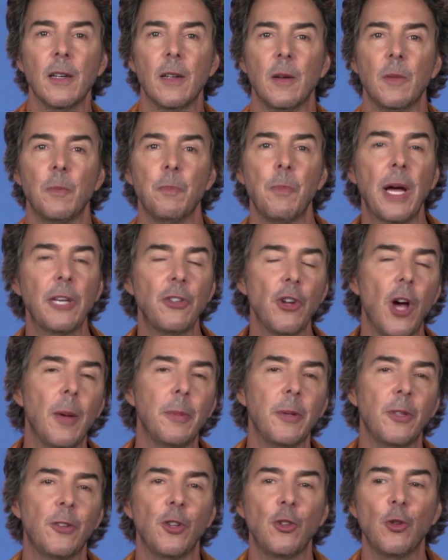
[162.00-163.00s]
My job
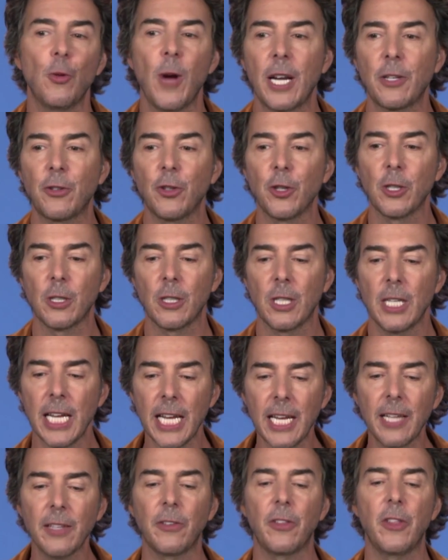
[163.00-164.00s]
as a director
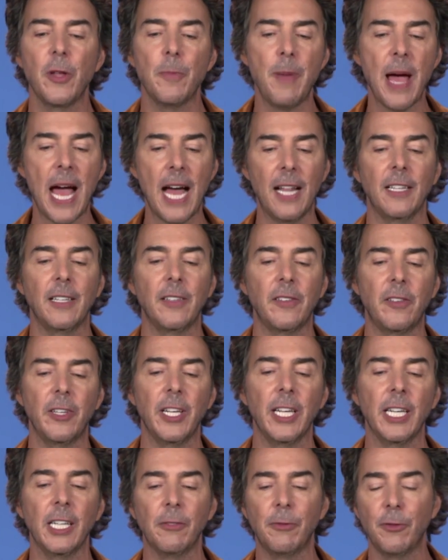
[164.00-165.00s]
is the
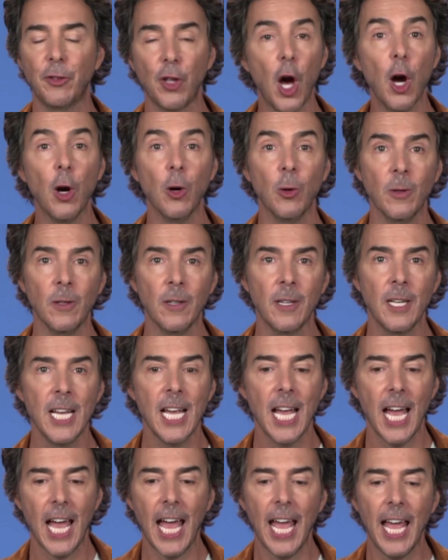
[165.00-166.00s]
balancing of tone.
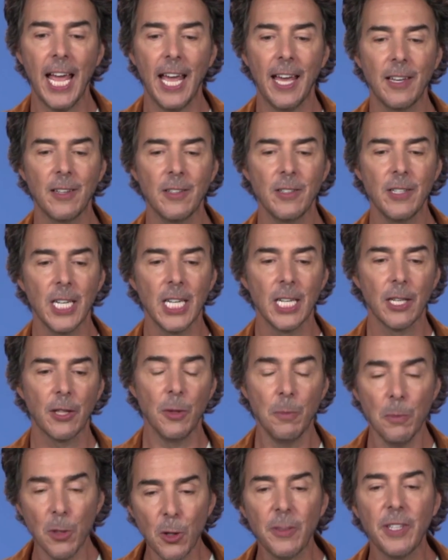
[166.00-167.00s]
And the
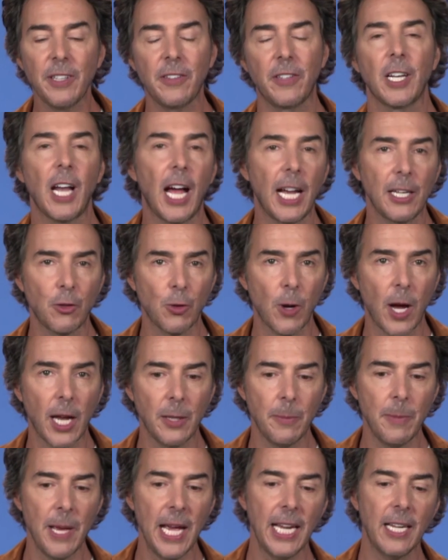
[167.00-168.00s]
movies that I try to
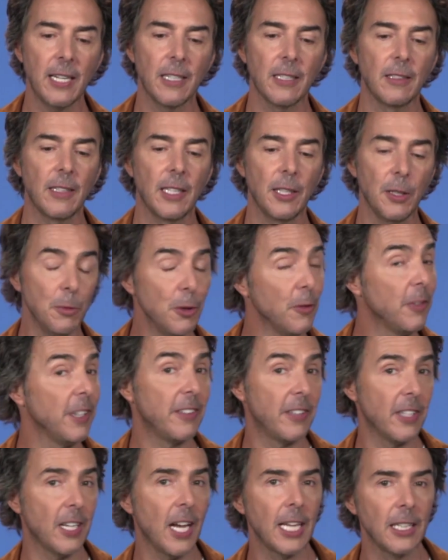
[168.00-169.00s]
make, the
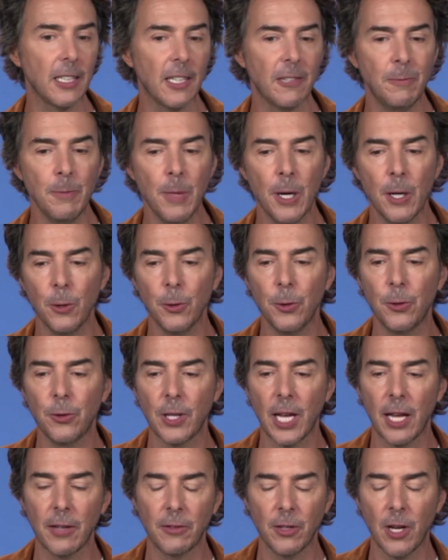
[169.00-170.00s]
movies that I love most
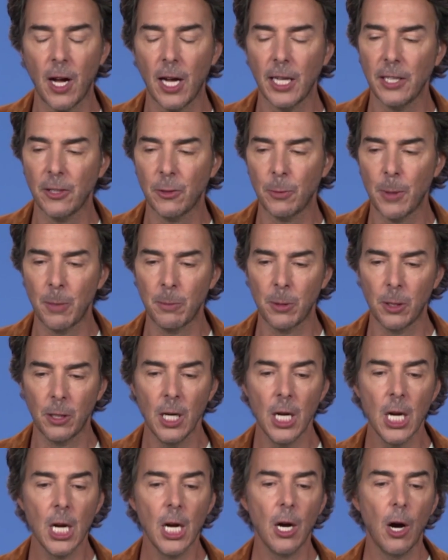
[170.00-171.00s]
as an audience member,
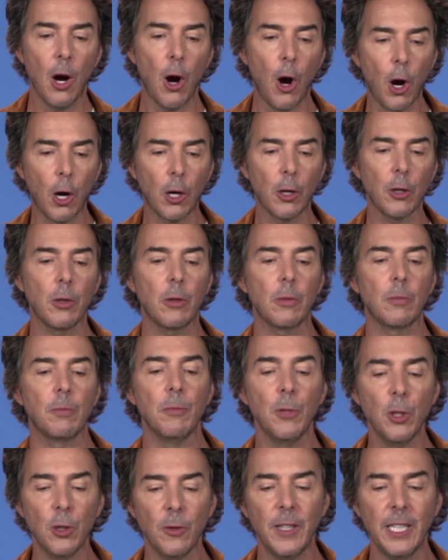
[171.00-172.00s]
are
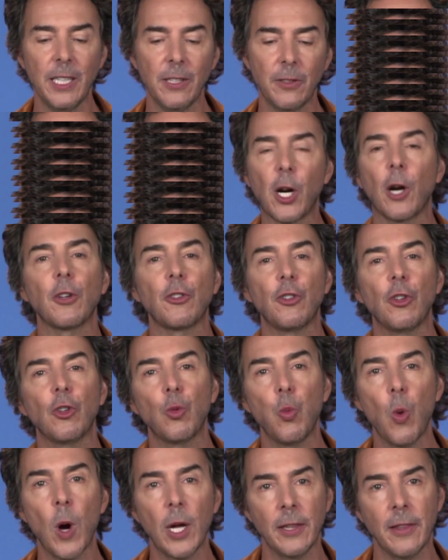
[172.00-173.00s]
movies that aren't
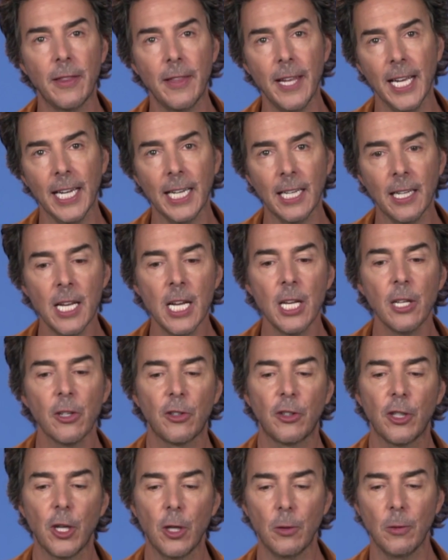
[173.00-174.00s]
just one thing.
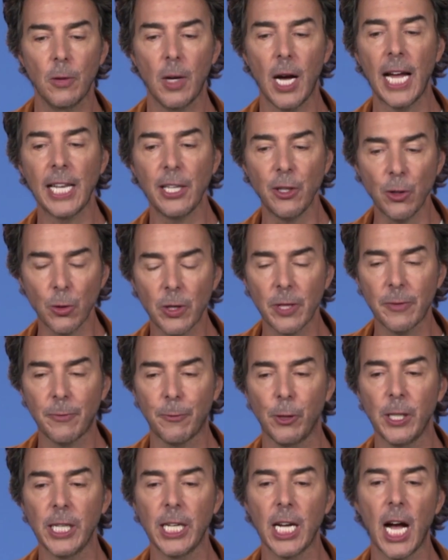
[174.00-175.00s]
So I knew that
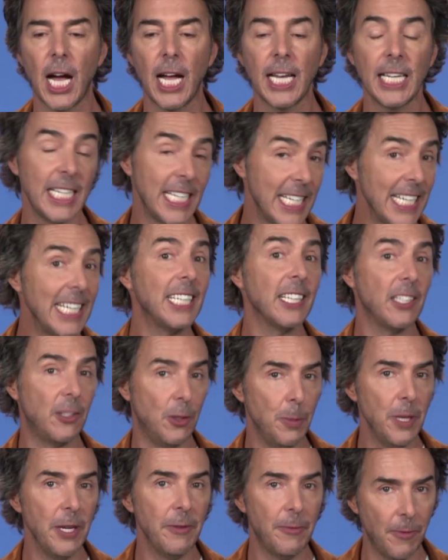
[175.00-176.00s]
Free Guy needed
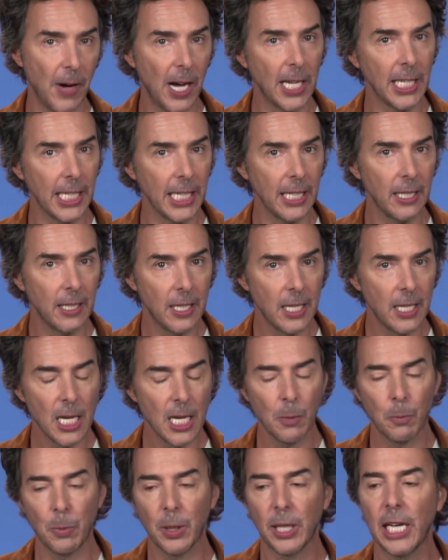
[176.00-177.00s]
to be funny,
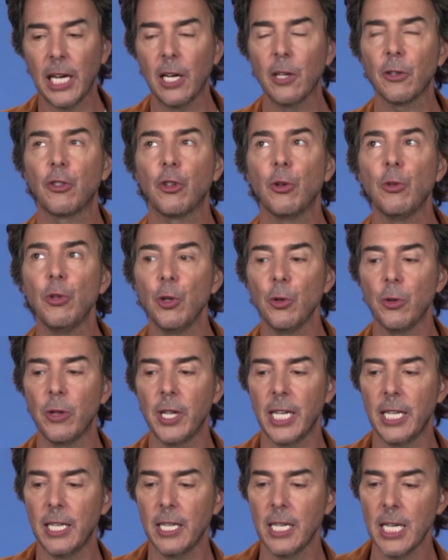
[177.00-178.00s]
but I also knew
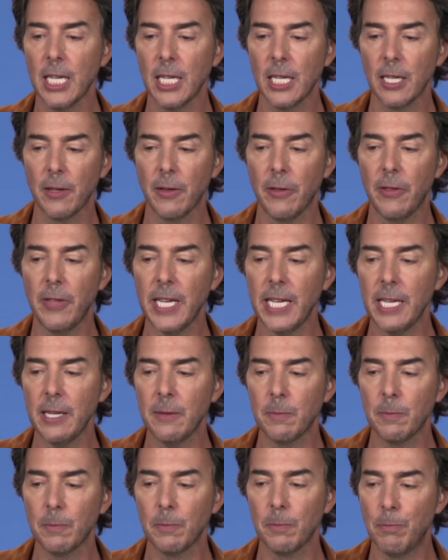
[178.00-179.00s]
that
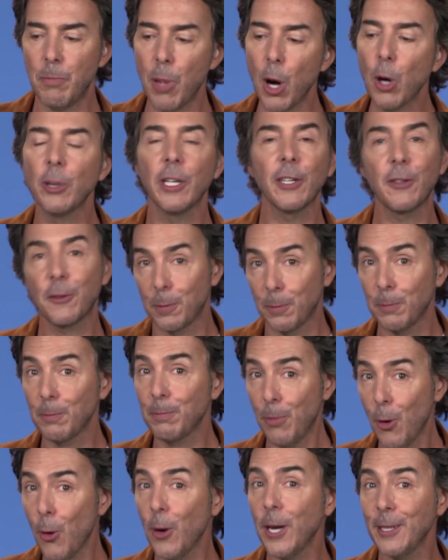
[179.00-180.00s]
the bonus
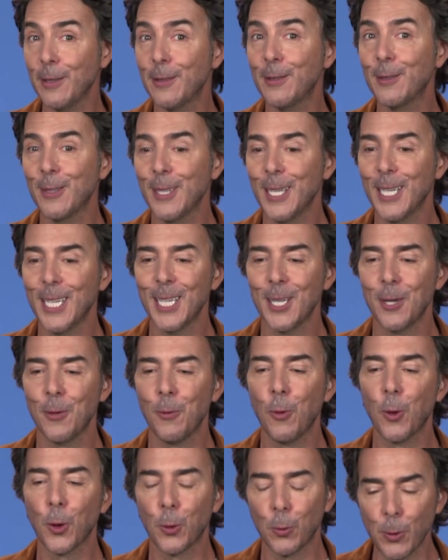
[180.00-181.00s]
points
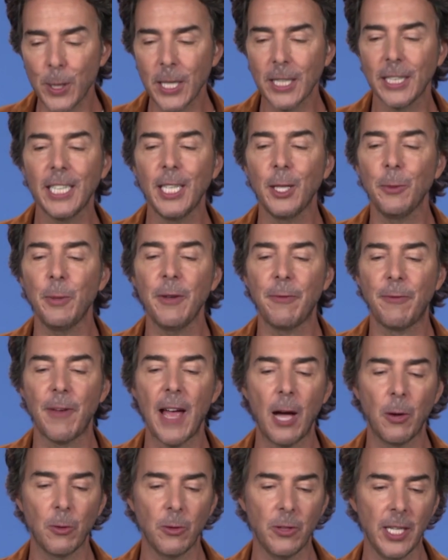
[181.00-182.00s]
were really to be
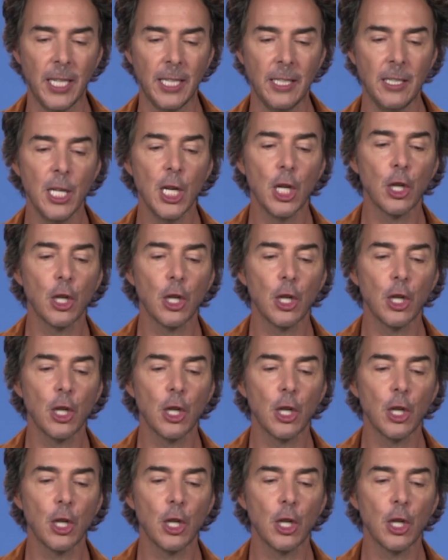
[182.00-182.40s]
found in,